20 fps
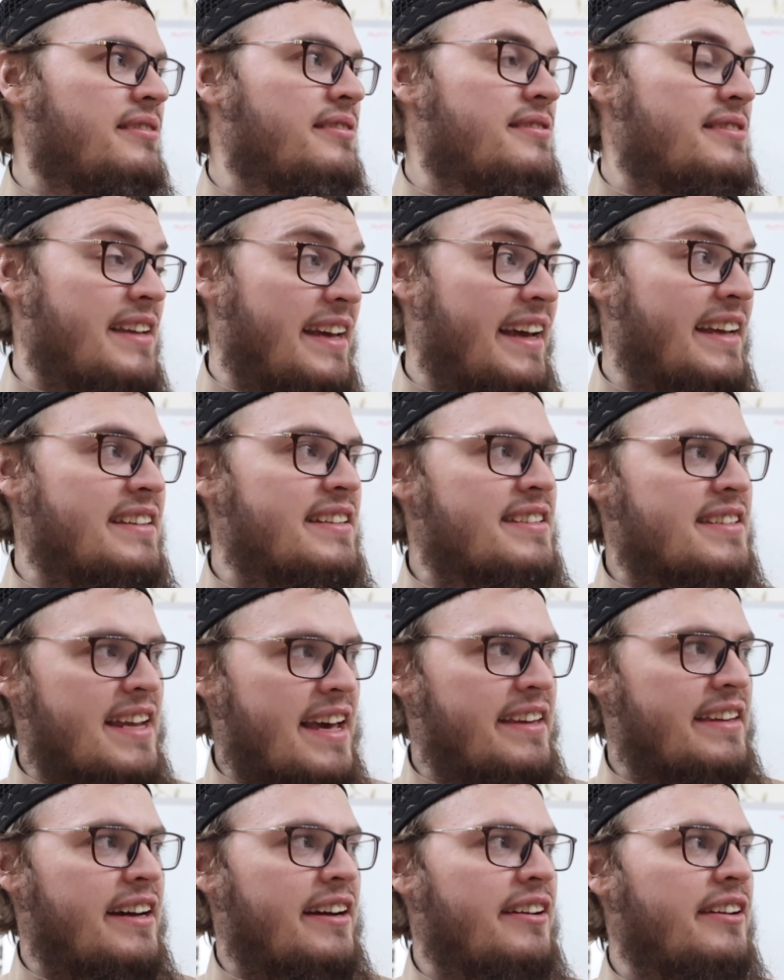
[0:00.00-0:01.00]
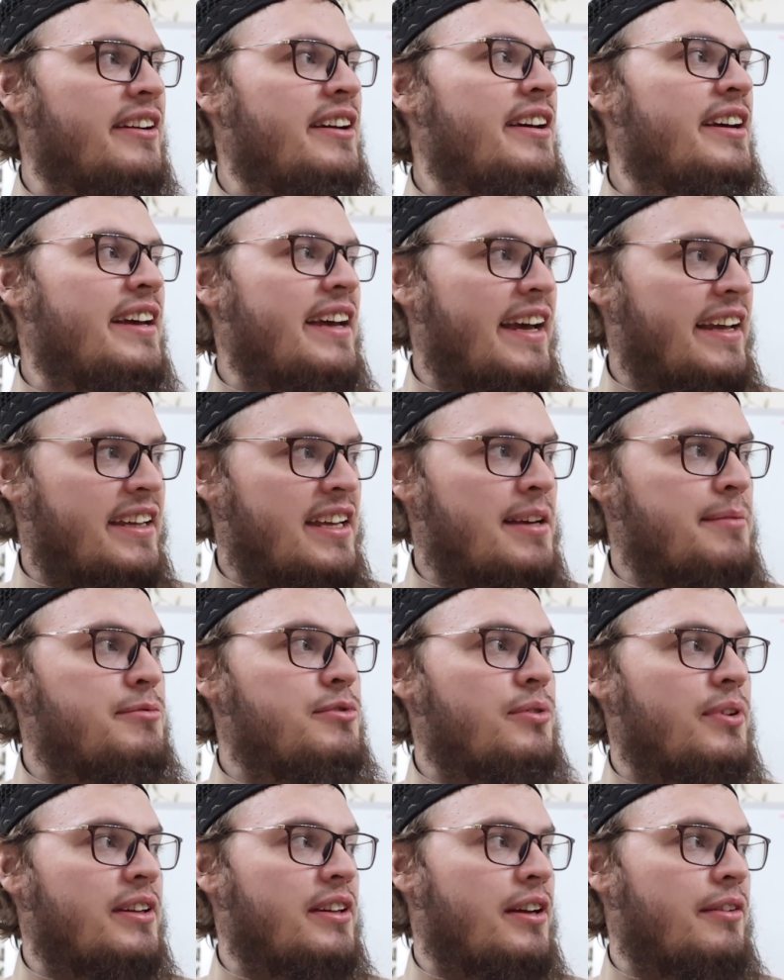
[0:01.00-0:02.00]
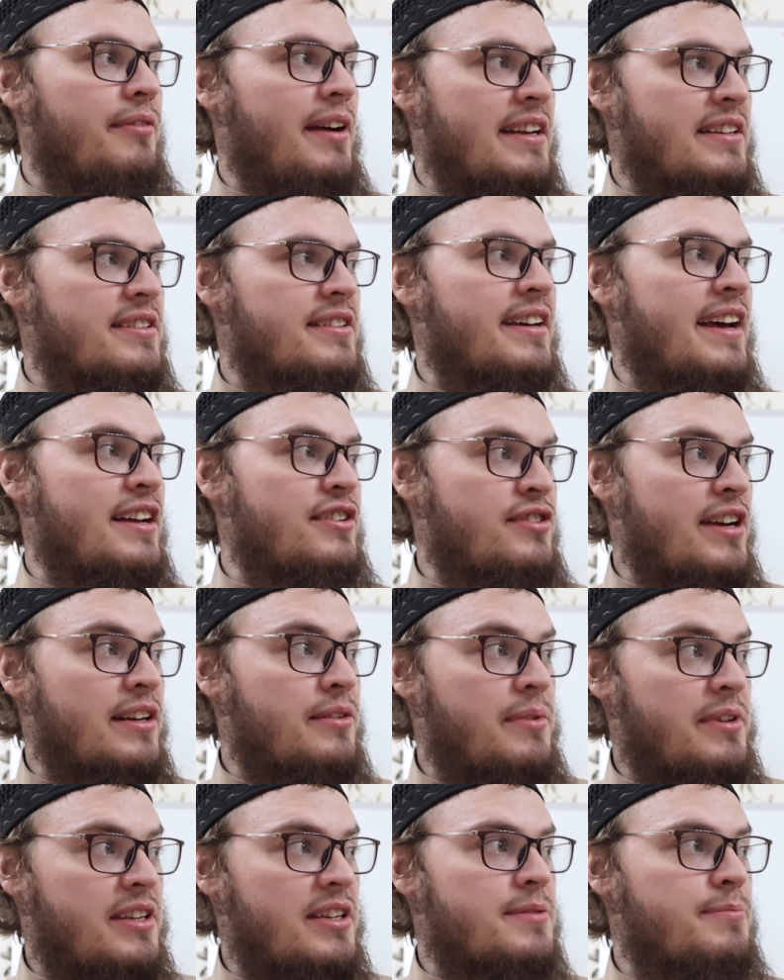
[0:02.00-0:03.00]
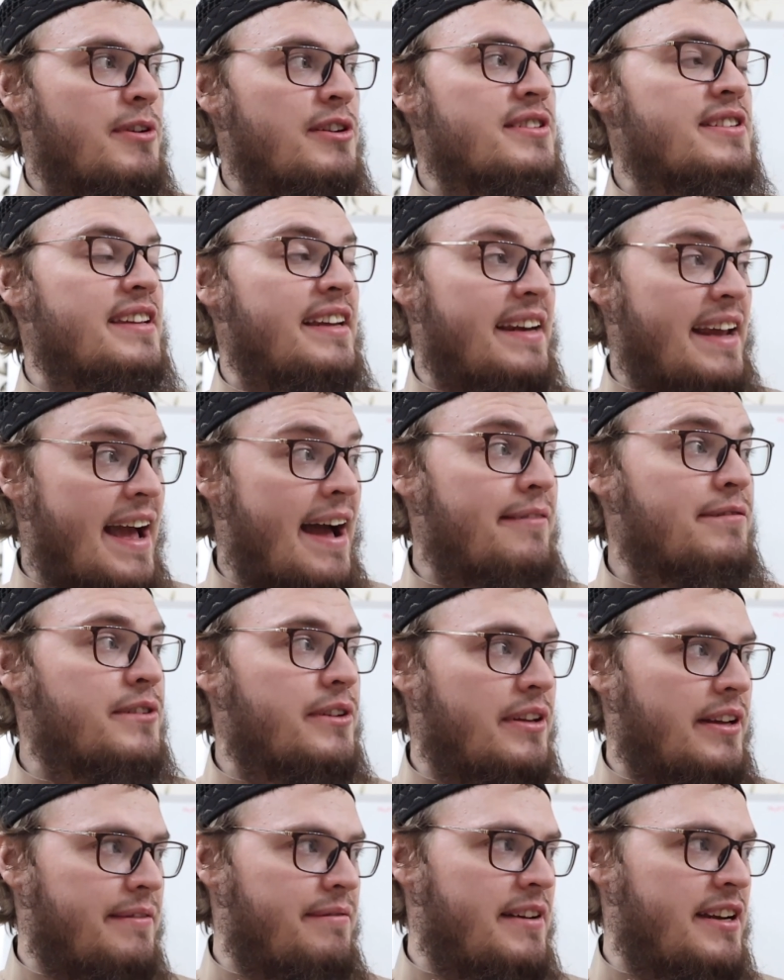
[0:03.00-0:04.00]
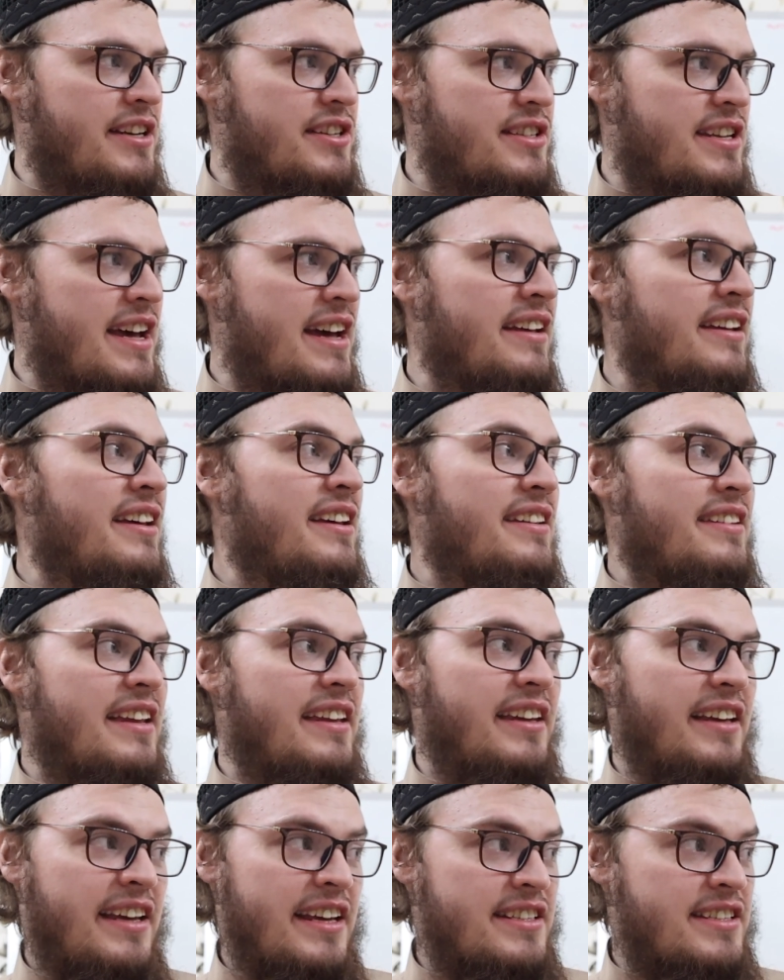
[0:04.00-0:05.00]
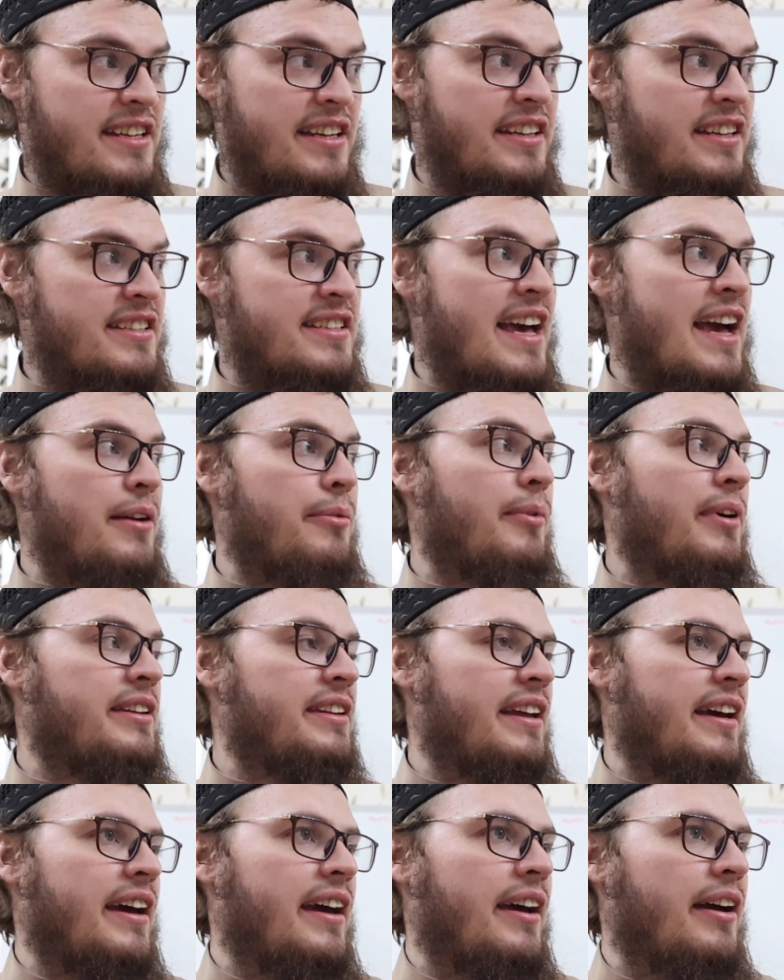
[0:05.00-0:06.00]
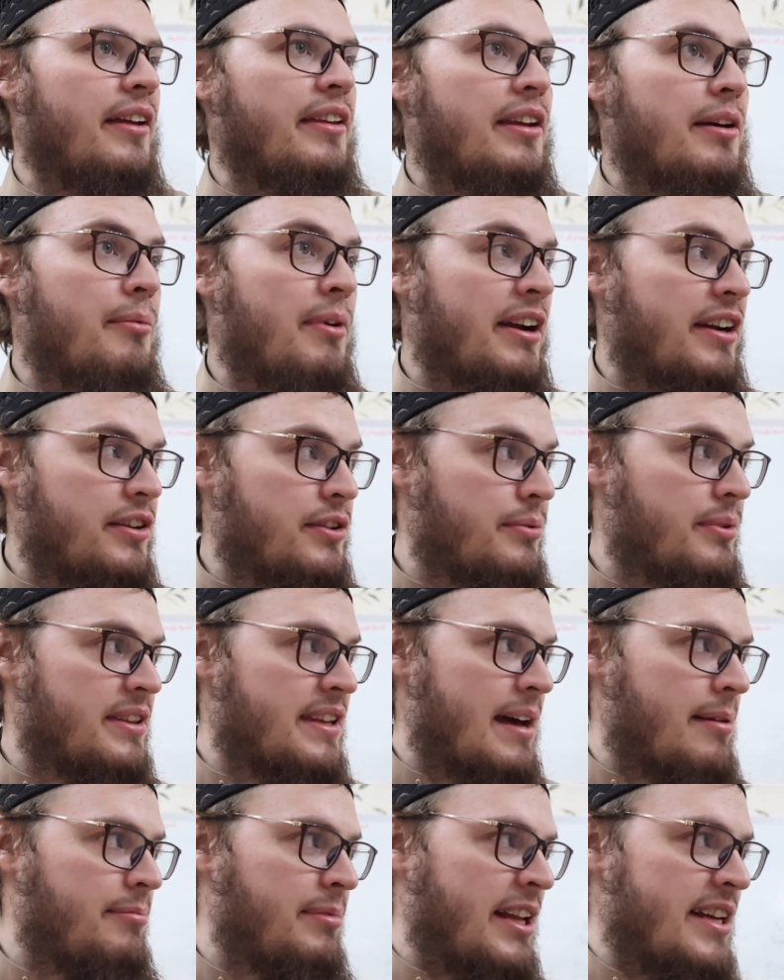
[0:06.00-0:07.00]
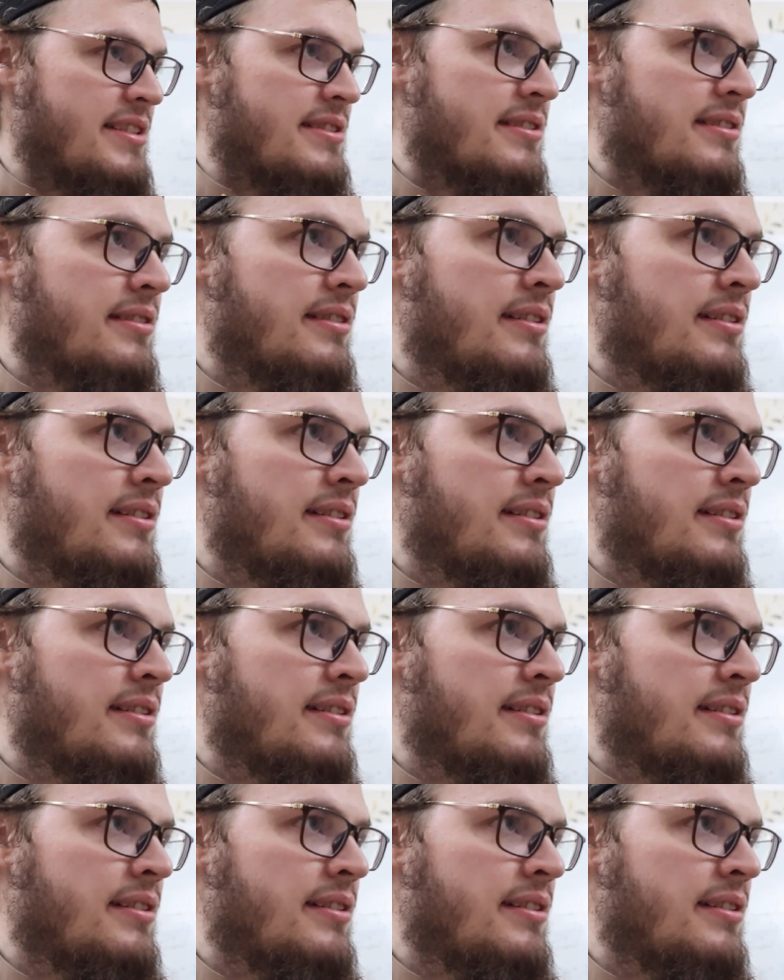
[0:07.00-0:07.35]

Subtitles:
They get to stay there and keep doing the rent contract with this person. And after they finish that, then the kids can decide what they want to do with that place.